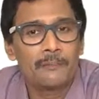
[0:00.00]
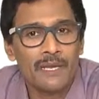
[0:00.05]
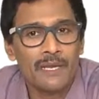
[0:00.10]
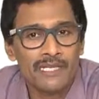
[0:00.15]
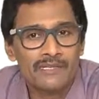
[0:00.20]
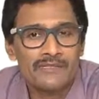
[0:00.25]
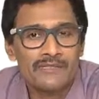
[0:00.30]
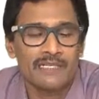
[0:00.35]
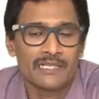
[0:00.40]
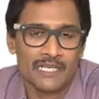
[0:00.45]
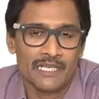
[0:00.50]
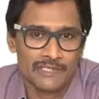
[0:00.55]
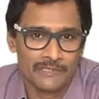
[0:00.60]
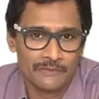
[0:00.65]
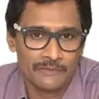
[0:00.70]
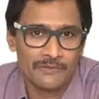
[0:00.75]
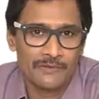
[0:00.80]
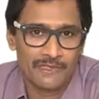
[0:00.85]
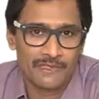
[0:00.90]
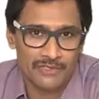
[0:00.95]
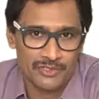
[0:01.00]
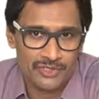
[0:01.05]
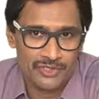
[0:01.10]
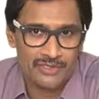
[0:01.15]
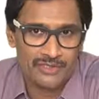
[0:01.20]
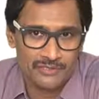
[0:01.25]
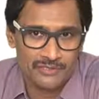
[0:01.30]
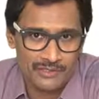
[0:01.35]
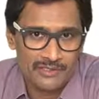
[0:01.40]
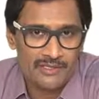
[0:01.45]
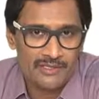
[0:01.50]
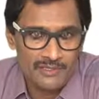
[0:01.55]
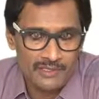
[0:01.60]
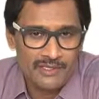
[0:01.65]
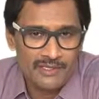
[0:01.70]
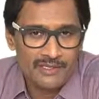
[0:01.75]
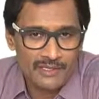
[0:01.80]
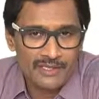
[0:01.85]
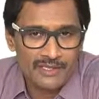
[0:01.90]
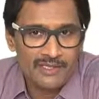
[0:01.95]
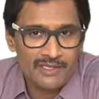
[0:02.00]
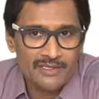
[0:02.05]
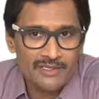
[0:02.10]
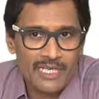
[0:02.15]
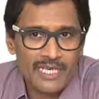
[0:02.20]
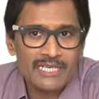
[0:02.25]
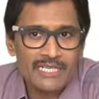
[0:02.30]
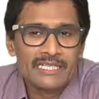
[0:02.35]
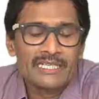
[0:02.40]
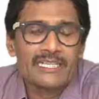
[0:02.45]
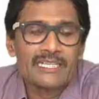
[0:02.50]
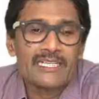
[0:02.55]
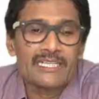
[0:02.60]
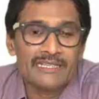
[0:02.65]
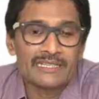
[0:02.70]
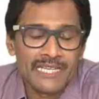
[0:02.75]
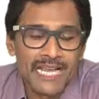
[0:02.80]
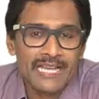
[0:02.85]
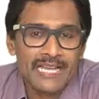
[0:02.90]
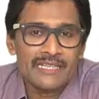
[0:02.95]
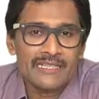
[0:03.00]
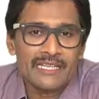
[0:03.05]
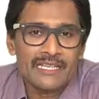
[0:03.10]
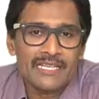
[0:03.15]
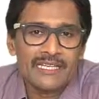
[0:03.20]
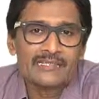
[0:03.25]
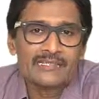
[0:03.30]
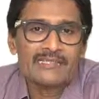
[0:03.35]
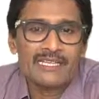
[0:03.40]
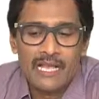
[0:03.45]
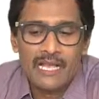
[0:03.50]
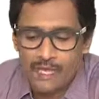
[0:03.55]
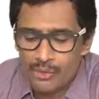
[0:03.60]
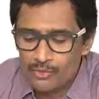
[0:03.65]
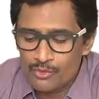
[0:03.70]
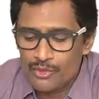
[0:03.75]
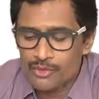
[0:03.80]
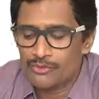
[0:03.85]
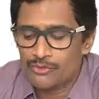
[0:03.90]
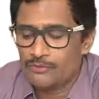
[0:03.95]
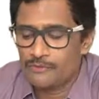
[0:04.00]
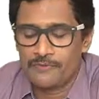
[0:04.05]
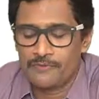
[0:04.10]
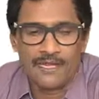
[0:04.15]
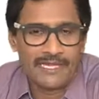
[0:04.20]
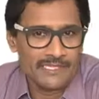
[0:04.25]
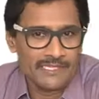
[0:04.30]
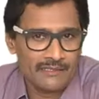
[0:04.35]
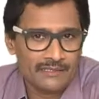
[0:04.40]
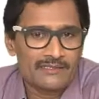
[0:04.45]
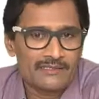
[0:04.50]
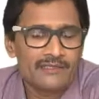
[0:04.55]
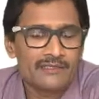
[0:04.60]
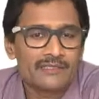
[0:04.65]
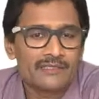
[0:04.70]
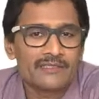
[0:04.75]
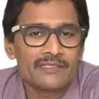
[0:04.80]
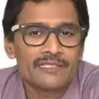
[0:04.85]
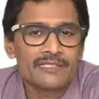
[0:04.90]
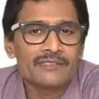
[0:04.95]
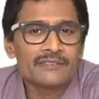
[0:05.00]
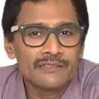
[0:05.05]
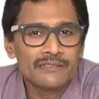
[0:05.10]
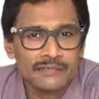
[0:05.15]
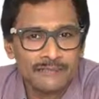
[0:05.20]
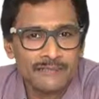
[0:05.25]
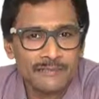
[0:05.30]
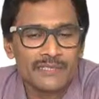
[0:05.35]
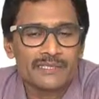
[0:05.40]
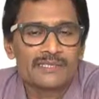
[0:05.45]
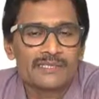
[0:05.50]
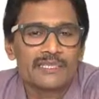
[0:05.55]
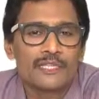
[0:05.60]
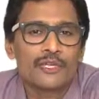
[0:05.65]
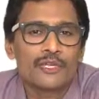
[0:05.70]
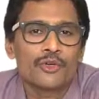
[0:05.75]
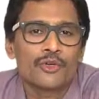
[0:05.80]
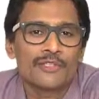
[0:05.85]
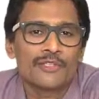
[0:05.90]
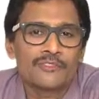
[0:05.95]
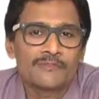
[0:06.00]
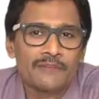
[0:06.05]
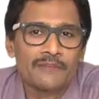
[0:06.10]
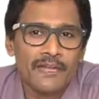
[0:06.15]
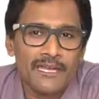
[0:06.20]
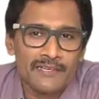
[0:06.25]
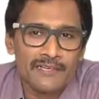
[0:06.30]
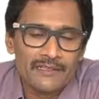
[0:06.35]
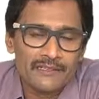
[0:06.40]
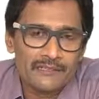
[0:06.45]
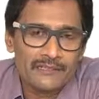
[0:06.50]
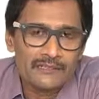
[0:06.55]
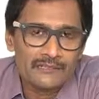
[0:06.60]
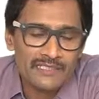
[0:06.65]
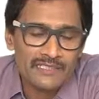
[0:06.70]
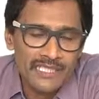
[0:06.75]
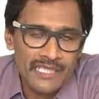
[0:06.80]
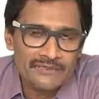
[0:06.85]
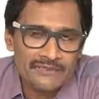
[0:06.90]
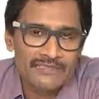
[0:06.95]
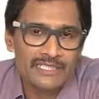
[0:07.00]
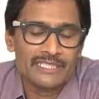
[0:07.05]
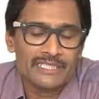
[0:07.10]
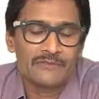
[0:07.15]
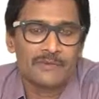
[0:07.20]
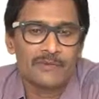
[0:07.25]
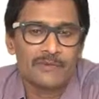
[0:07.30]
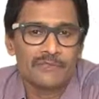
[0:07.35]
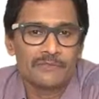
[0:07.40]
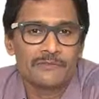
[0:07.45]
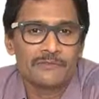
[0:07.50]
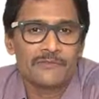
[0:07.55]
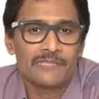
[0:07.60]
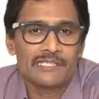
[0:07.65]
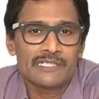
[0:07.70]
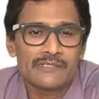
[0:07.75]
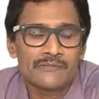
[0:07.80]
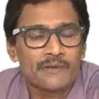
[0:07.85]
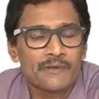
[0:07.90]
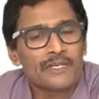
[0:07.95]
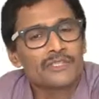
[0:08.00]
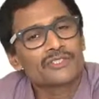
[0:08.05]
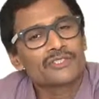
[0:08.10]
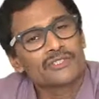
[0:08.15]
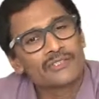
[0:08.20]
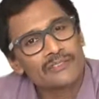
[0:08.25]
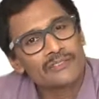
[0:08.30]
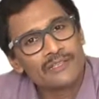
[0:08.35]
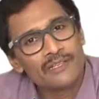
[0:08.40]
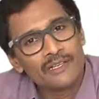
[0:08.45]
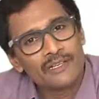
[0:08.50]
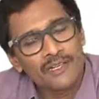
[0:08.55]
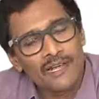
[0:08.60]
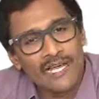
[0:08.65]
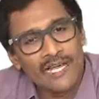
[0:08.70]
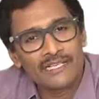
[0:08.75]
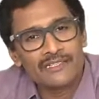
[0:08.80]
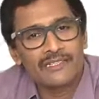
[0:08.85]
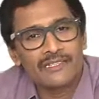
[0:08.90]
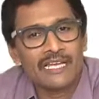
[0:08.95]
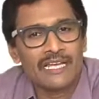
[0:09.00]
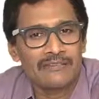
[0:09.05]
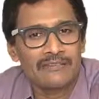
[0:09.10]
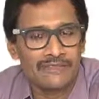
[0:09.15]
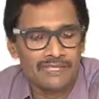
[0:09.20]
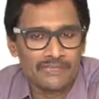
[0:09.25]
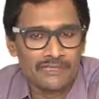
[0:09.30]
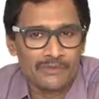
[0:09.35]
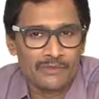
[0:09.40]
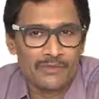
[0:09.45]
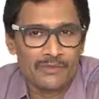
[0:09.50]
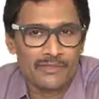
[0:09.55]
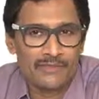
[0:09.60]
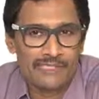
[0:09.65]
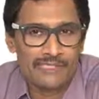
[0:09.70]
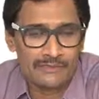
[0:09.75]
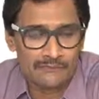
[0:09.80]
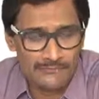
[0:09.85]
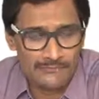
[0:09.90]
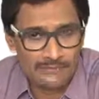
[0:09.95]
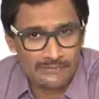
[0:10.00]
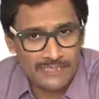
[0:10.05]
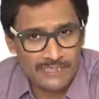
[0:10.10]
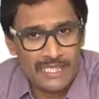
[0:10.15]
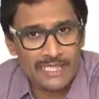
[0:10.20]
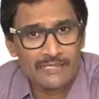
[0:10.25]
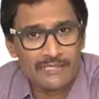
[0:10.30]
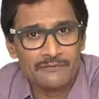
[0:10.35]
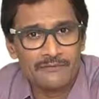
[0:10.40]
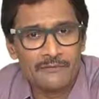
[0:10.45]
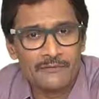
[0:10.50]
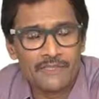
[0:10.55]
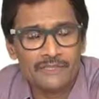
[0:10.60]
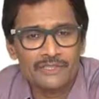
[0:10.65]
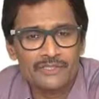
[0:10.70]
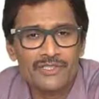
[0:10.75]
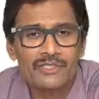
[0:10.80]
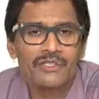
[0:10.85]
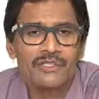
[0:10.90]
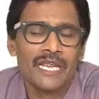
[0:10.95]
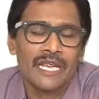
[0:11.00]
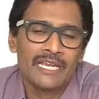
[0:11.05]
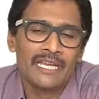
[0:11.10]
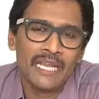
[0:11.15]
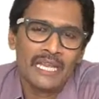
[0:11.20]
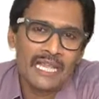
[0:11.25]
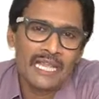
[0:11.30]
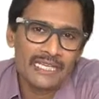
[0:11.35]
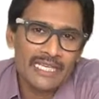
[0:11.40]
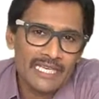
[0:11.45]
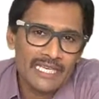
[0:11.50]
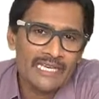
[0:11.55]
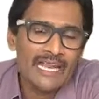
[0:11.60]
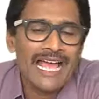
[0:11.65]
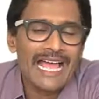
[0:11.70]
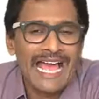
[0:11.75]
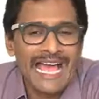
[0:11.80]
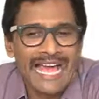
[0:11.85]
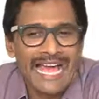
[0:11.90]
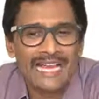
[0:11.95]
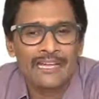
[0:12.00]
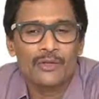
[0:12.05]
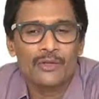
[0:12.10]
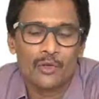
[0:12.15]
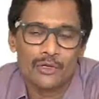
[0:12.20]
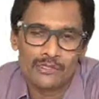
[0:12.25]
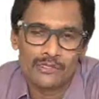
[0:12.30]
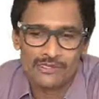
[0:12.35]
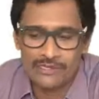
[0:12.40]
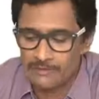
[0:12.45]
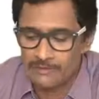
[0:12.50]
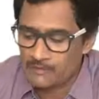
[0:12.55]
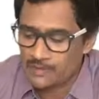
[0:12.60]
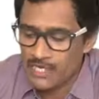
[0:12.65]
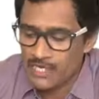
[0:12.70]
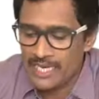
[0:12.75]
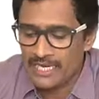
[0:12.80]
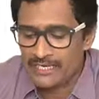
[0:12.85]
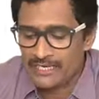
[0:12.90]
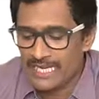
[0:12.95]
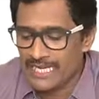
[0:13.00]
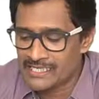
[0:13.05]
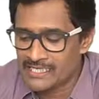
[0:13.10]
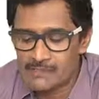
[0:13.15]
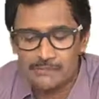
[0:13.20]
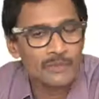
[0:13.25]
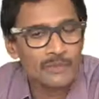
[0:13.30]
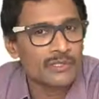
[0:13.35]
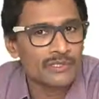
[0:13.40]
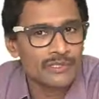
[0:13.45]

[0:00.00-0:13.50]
plus another function. Right? In that case, how do you find the, basically you're going to find the derivative of the first function and derivative of the second function and then add or subtract as per